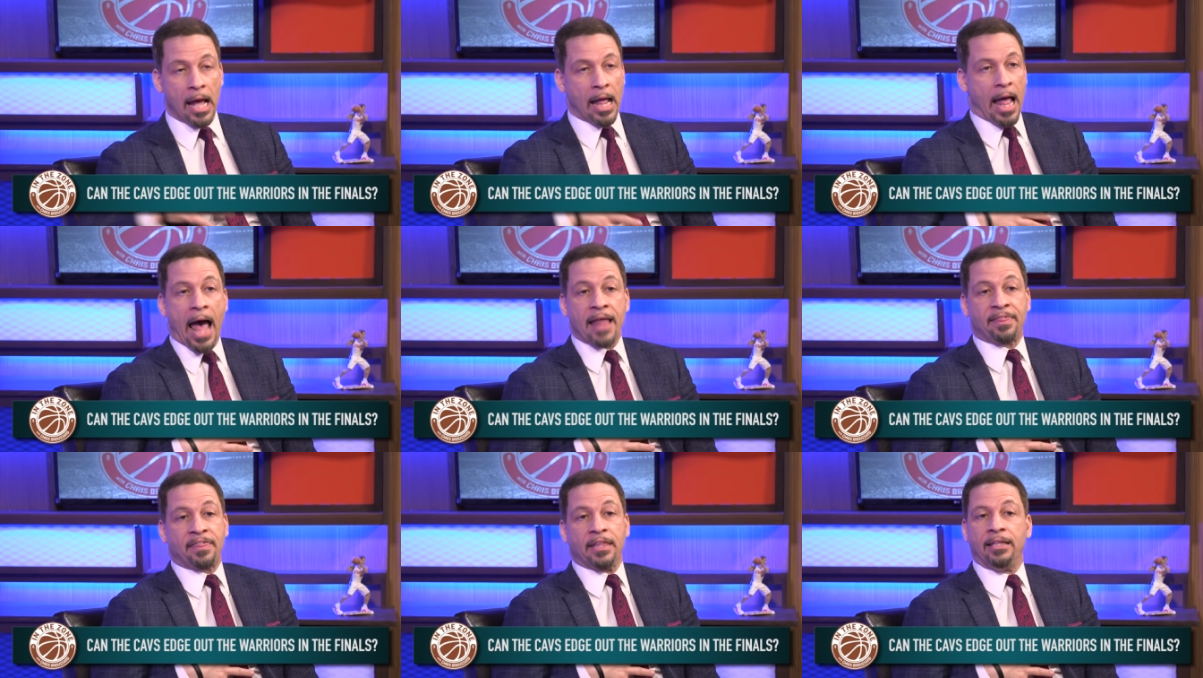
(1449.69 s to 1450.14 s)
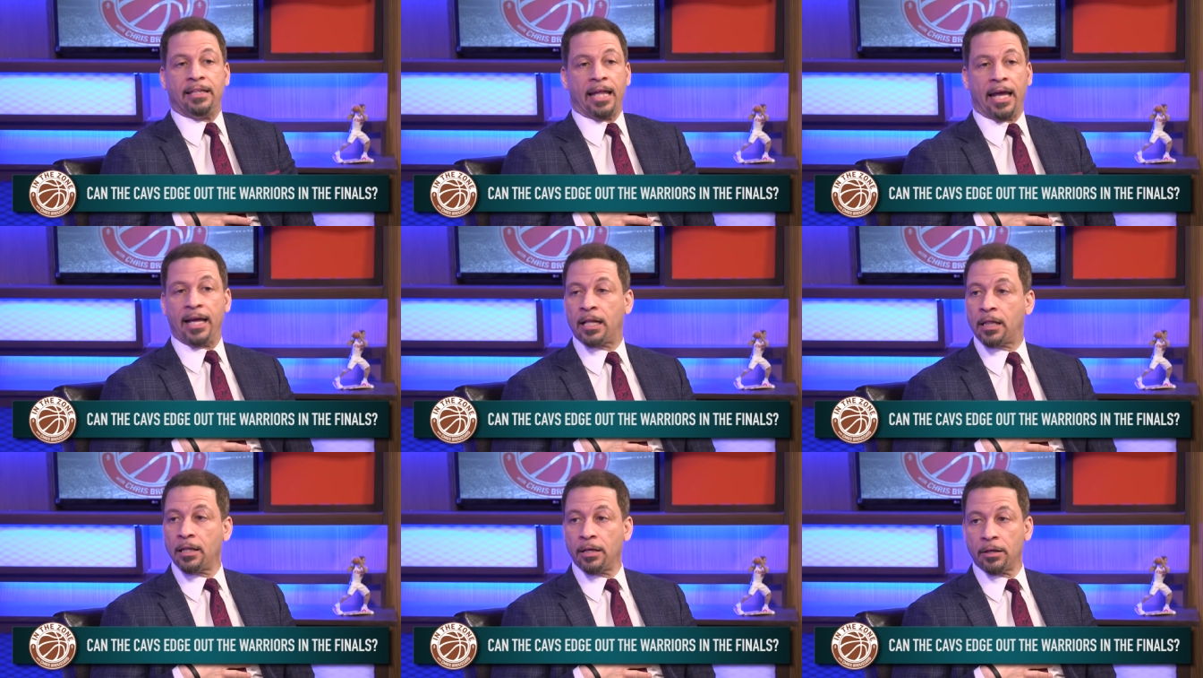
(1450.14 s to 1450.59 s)
I think
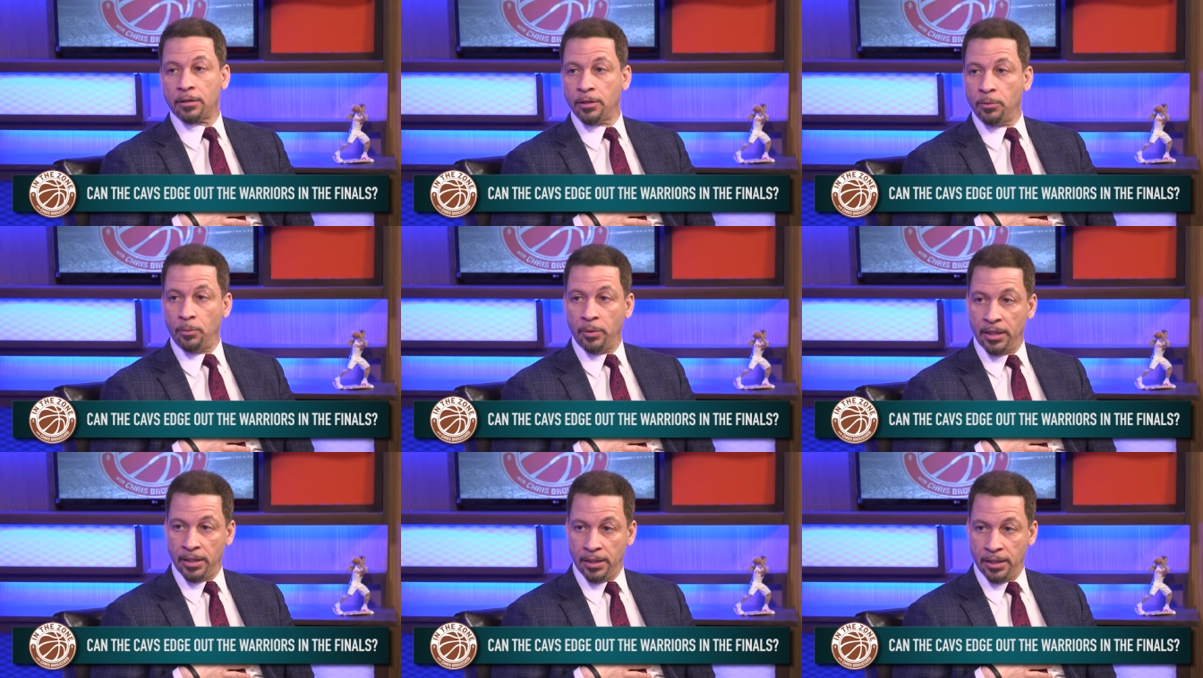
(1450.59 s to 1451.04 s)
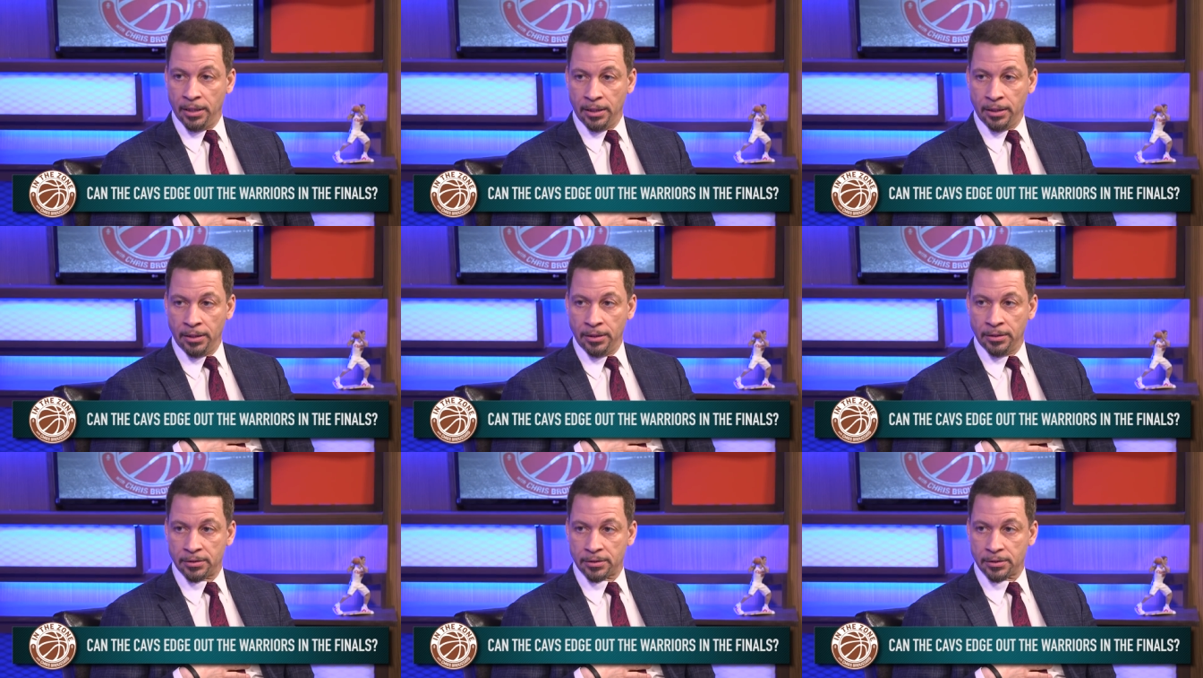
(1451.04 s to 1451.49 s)
they clearly win in the
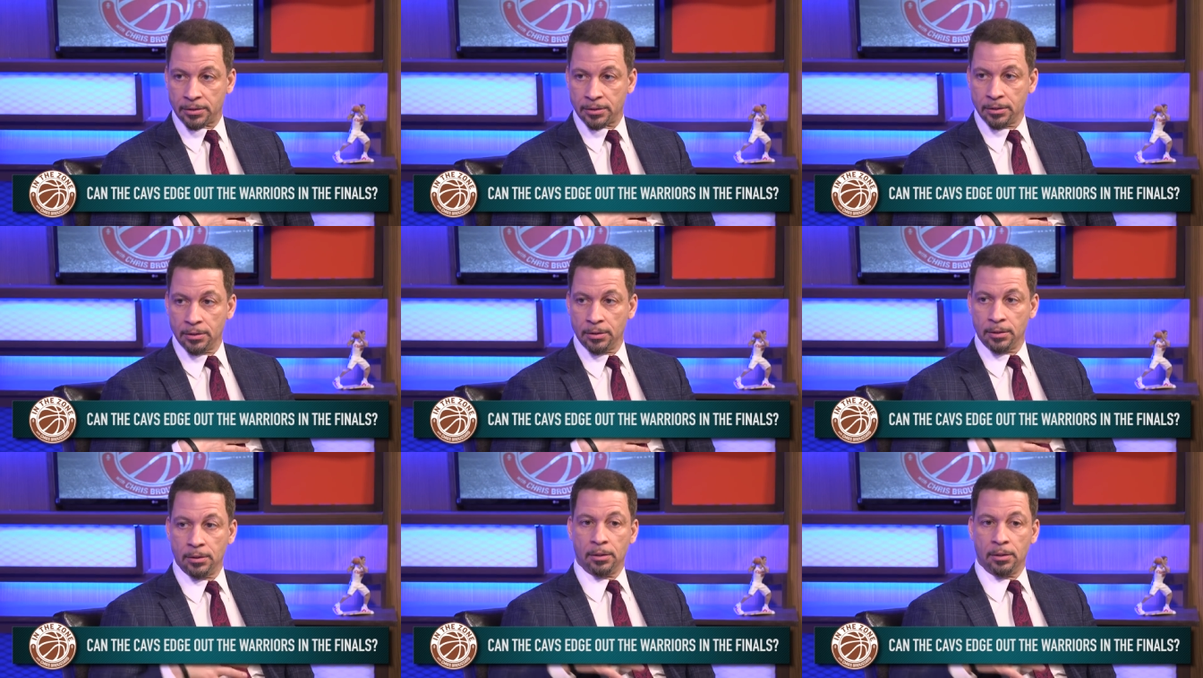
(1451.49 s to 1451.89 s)
East.